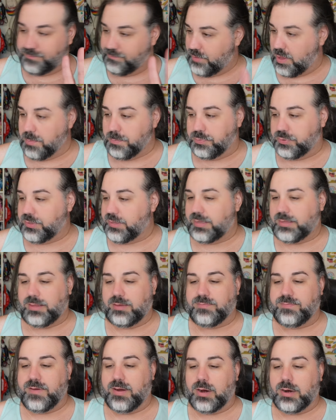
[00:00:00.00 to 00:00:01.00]

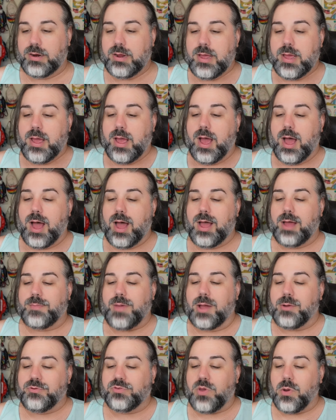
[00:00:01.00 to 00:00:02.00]
completely fair.
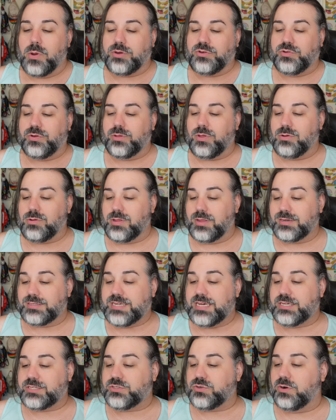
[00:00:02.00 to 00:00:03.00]
Um, I was going to a local
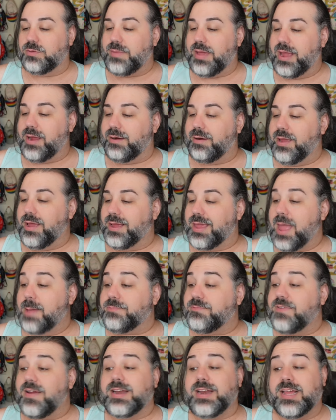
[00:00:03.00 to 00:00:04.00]
antique store in my area,
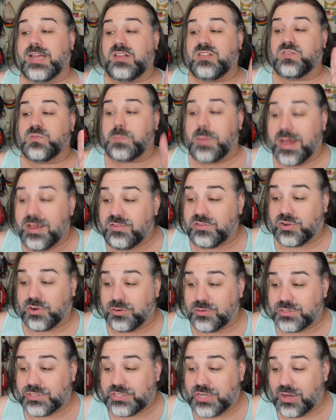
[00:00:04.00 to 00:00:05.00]
kept finding Spice
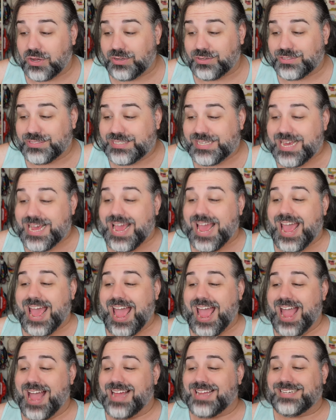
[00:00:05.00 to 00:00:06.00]
Girls dolls,
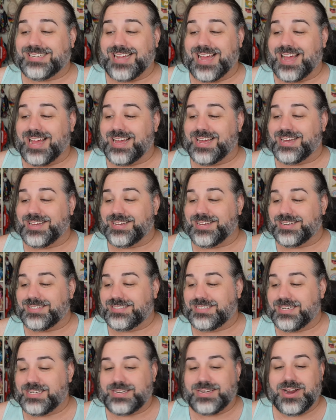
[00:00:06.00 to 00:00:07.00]
and uh,
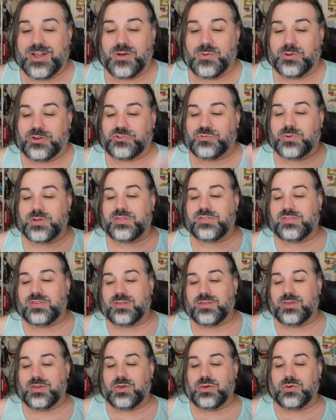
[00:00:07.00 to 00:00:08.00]
didn't know which ones
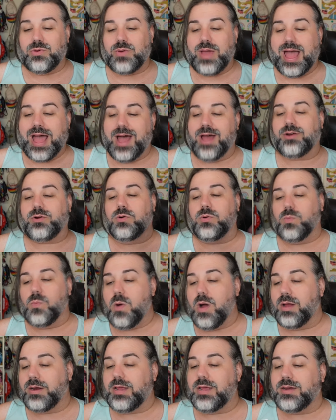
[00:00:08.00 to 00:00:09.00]
you had or
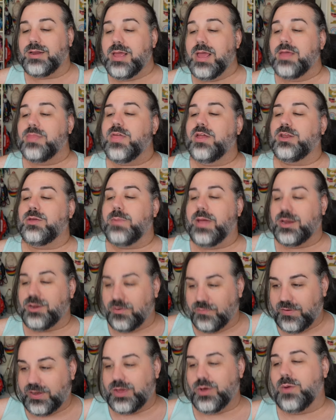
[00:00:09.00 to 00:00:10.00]
wanted. Then you made
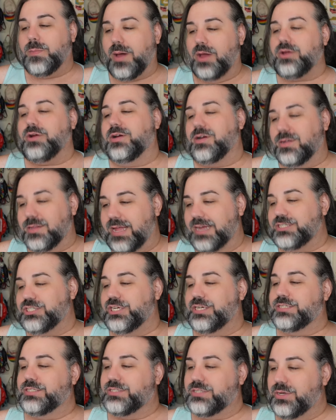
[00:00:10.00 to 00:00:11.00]
your video about your
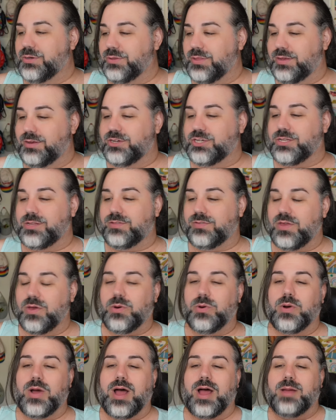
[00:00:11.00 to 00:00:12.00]
collection. So, they,
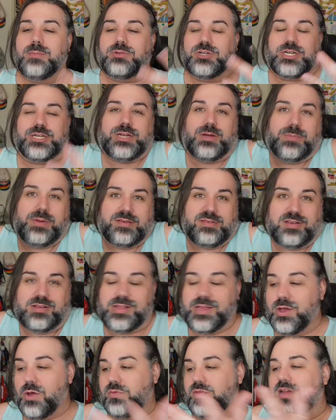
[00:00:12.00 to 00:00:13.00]
so um, Chantel
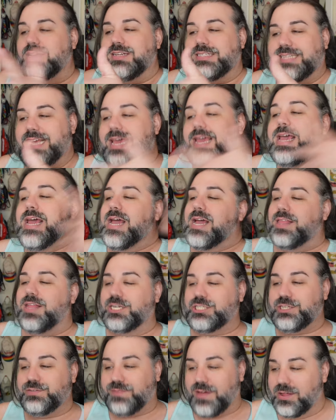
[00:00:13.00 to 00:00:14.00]
basically goes on to say
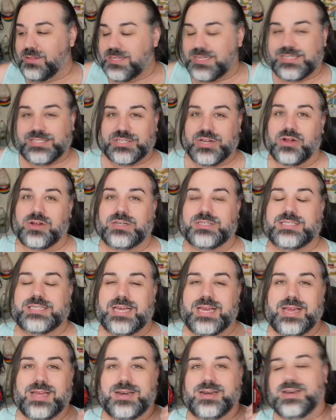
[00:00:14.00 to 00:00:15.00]
that she found these dolls
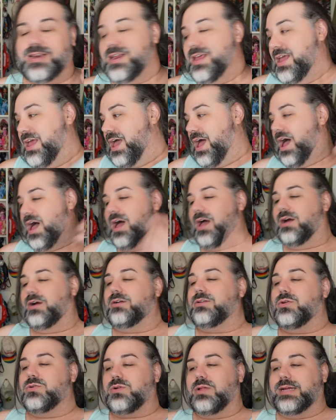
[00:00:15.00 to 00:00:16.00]
in uh,
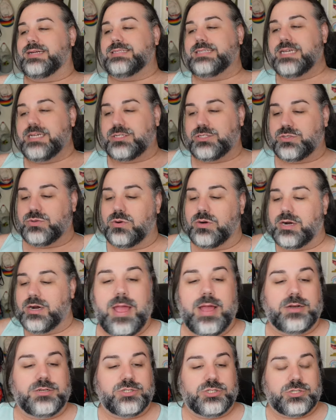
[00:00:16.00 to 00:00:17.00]
her local antique store,
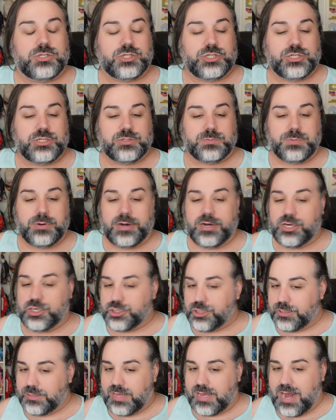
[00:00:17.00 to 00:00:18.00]
and she's pretty
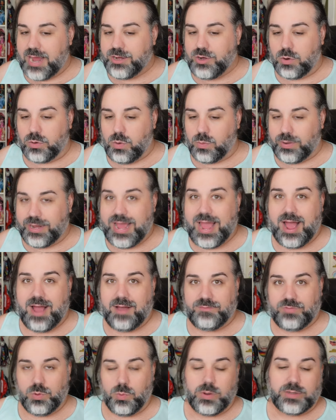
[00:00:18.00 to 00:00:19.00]
sure that I don't already
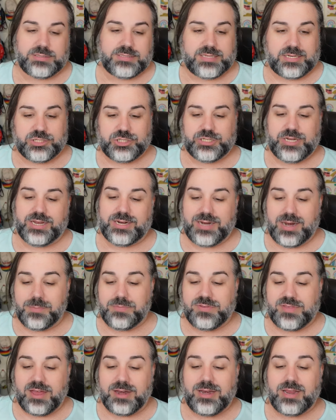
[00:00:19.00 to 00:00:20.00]
have the ones that she ended
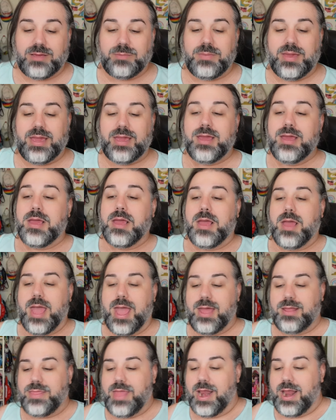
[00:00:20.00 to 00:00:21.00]
up sending me,
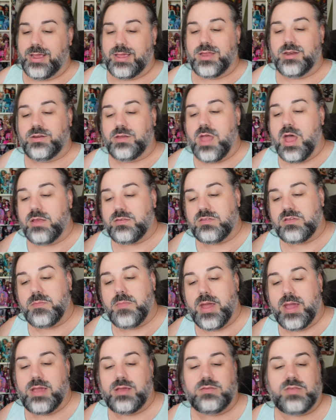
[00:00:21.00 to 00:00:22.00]
and that I can
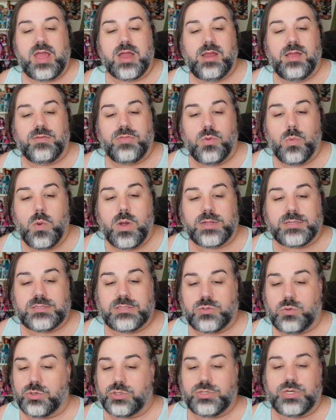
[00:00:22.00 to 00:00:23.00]
customize any of the
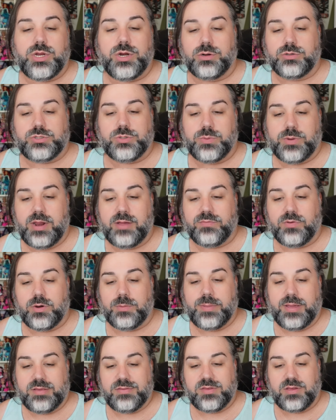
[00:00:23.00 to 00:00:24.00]
ones or you know do whatever
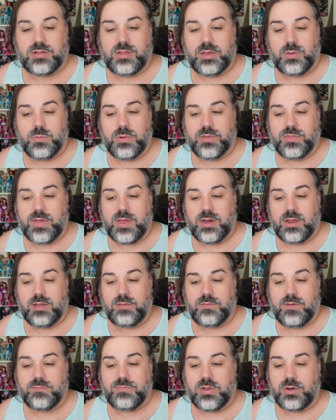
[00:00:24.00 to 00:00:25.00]
basically with any
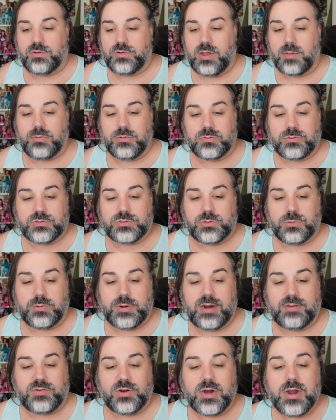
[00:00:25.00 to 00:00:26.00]
if they're doubles or
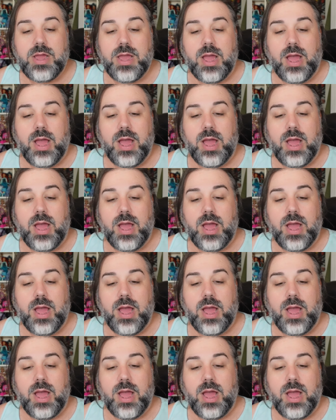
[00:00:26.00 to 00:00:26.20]
whatever.